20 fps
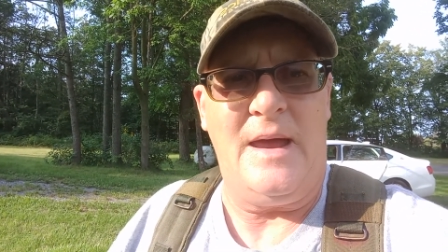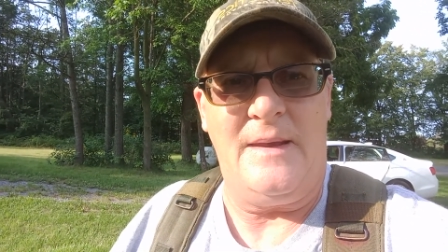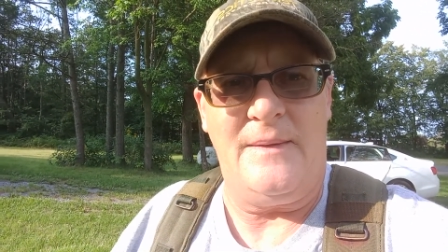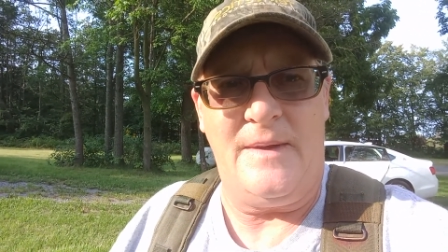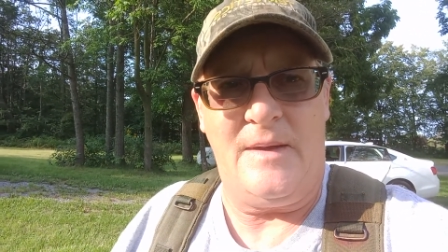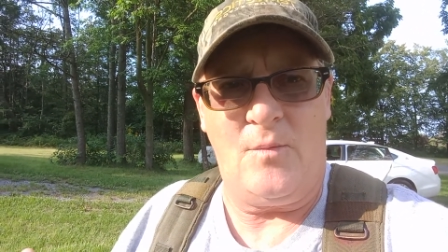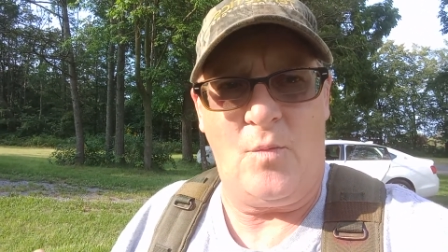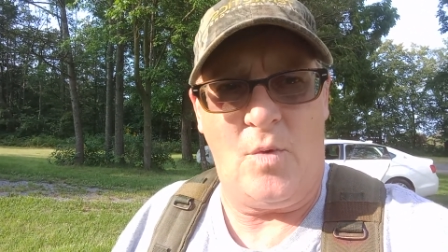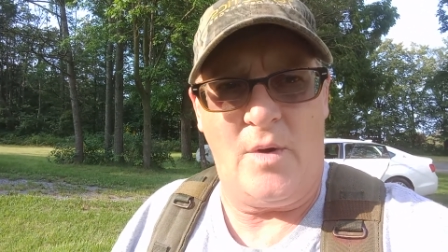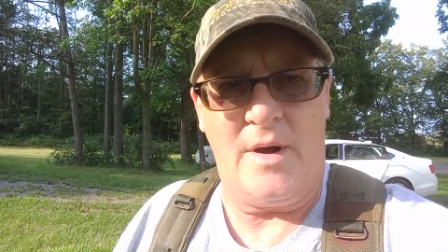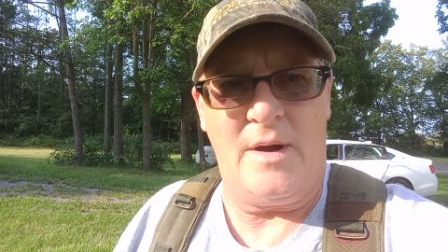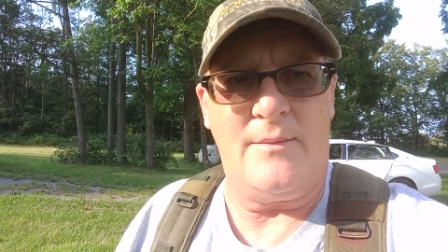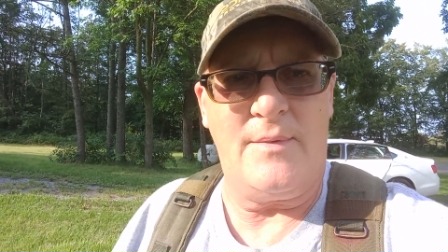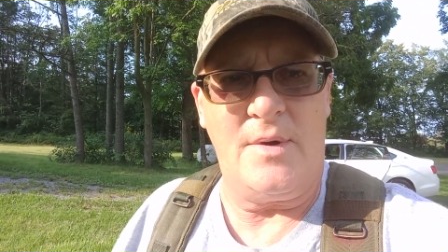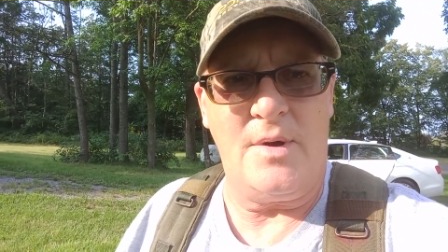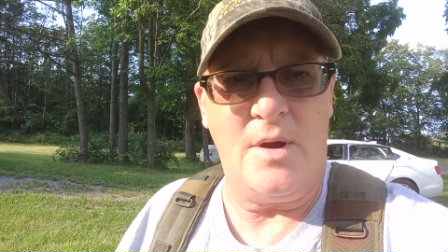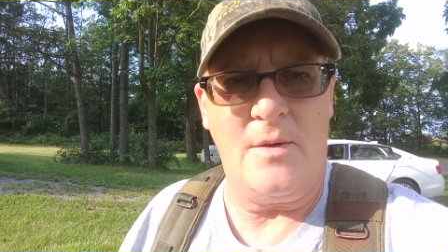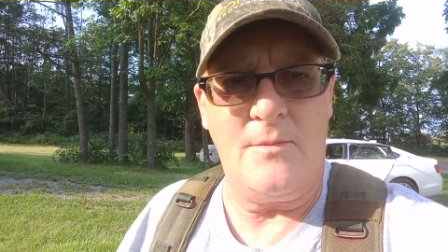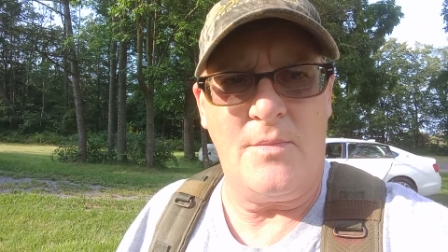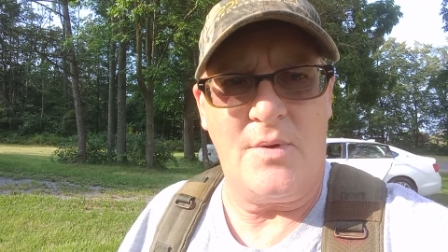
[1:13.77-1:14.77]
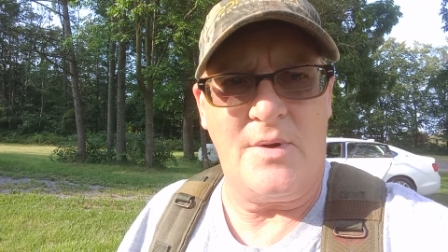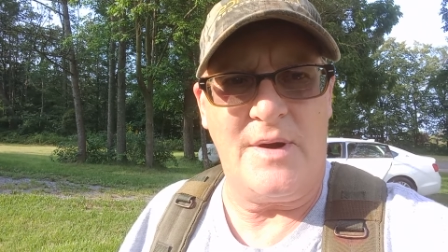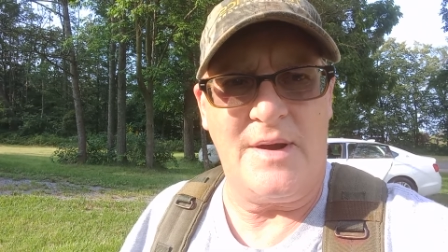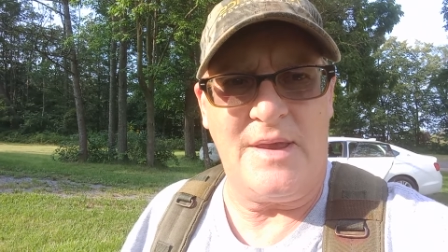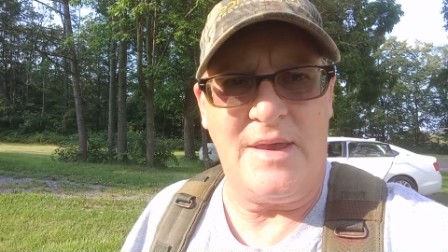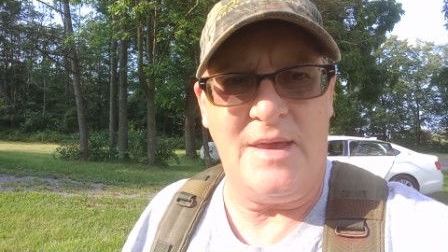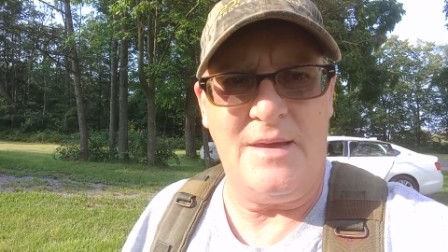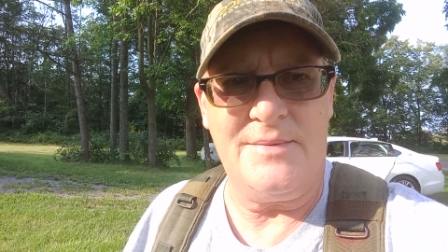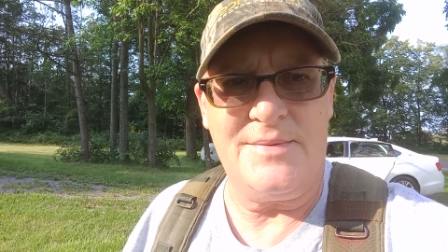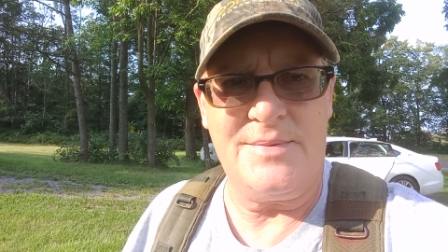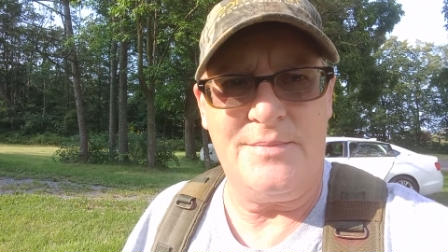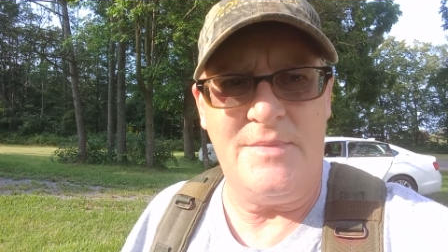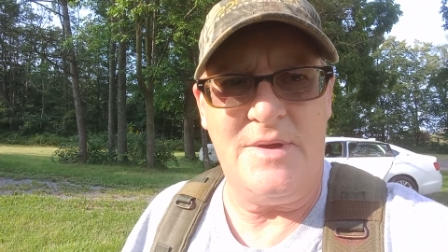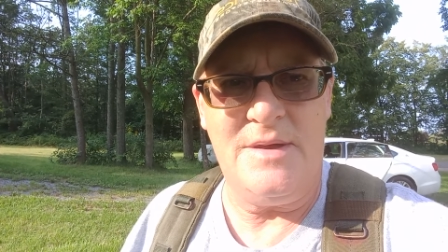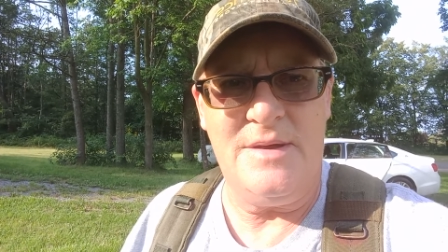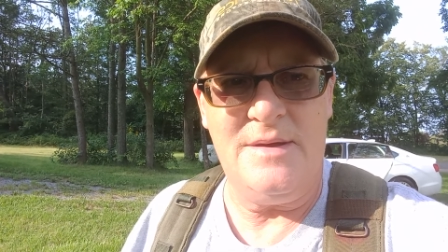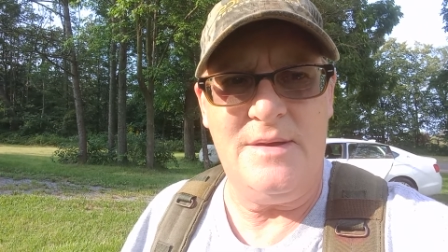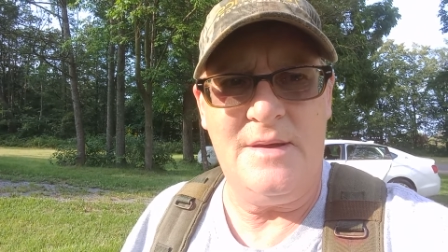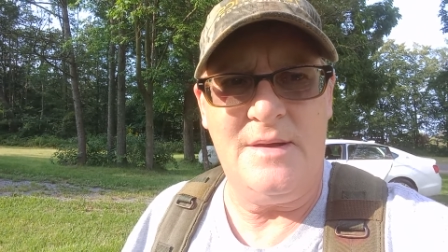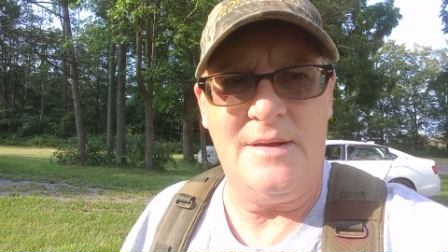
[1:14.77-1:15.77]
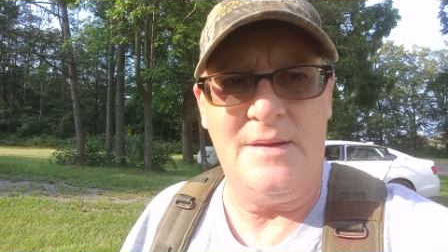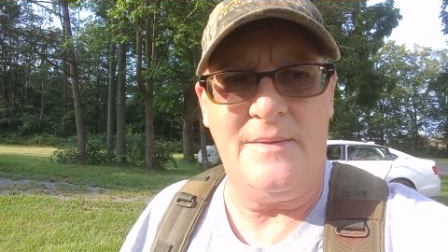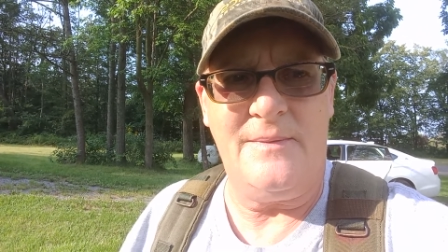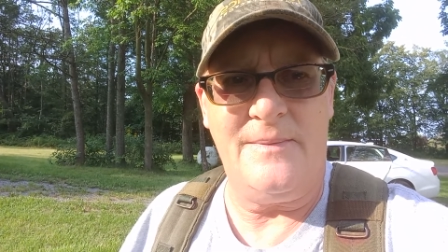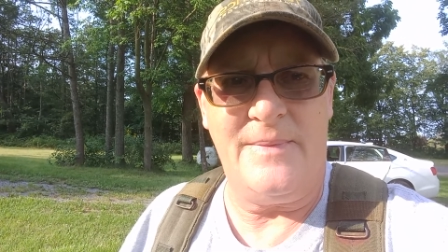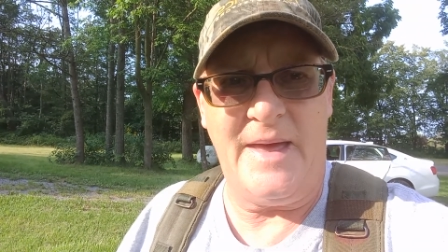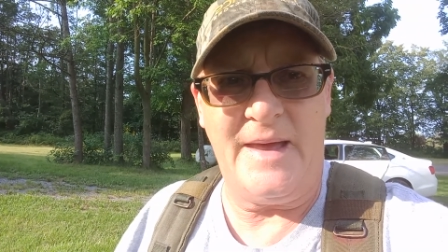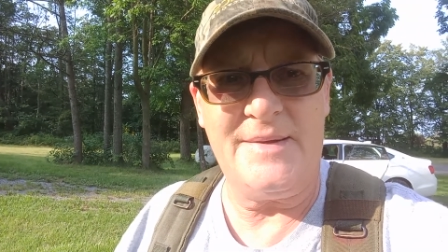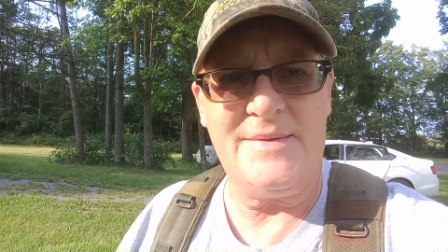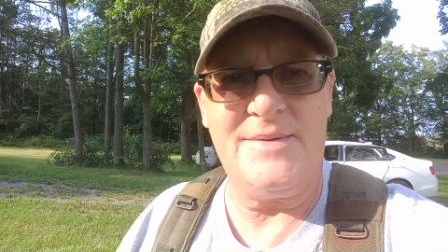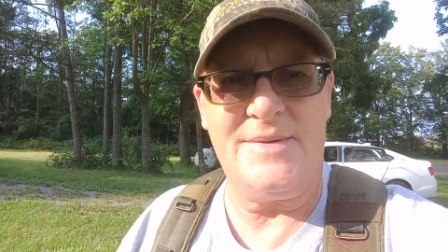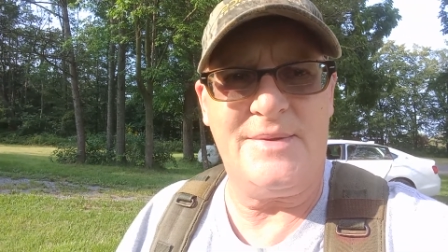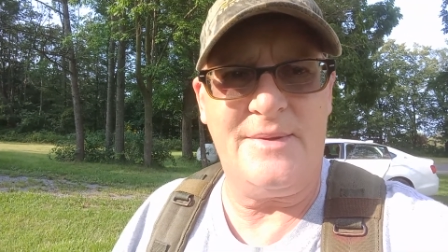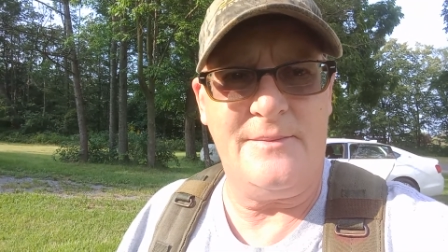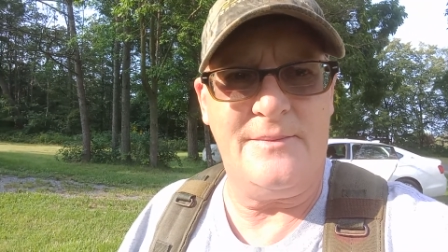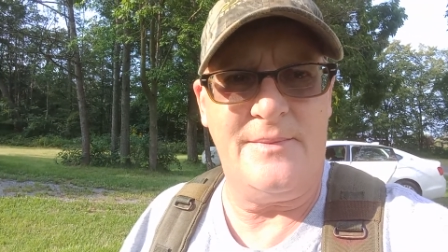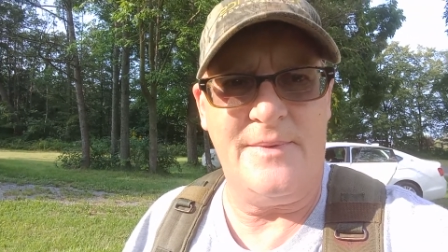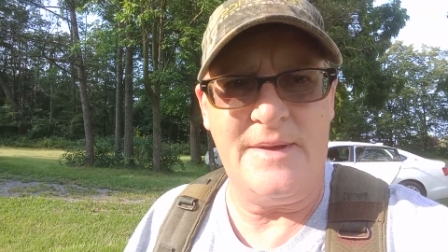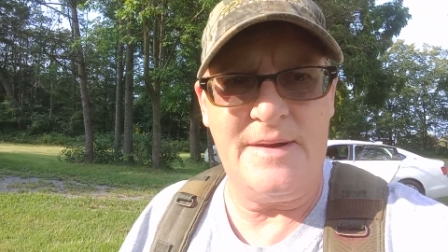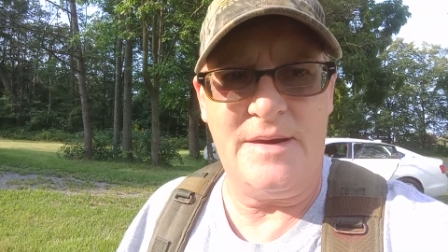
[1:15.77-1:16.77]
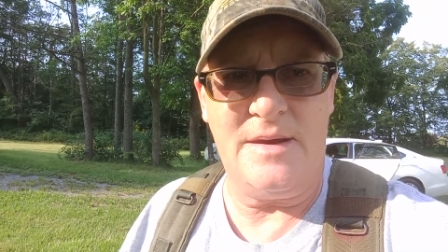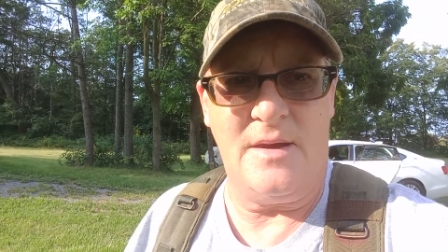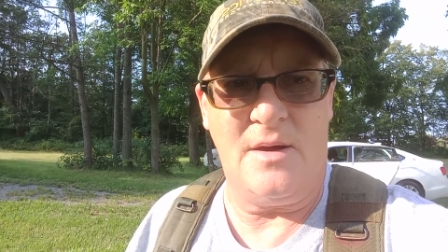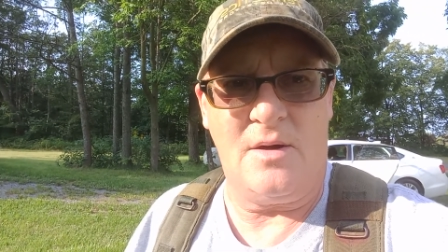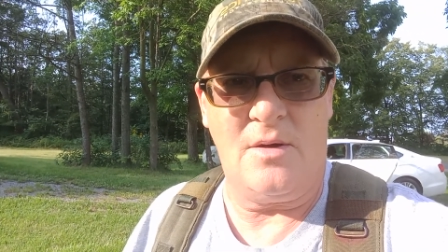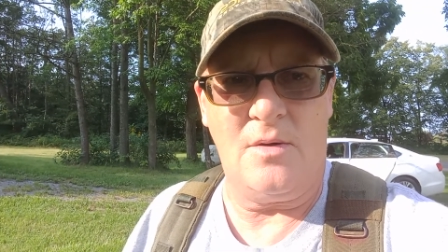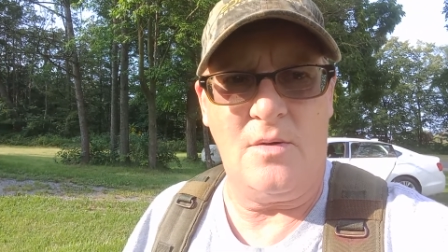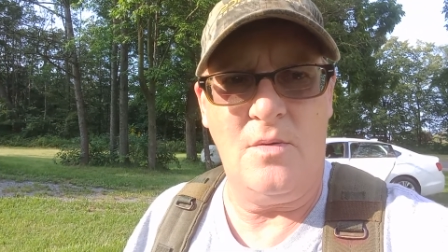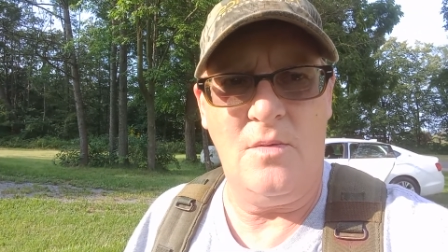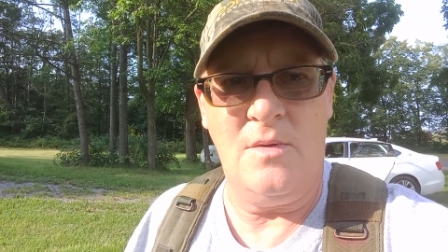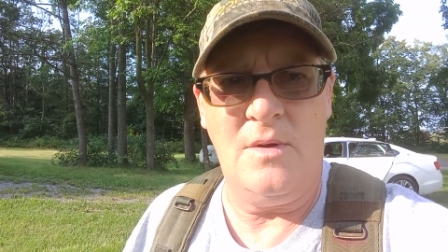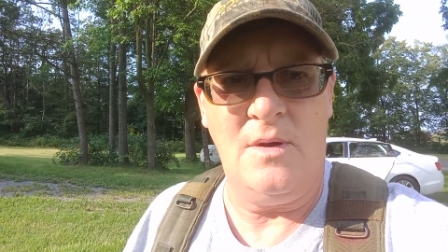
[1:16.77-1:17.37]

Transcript: and then whatever number it gives me that's the video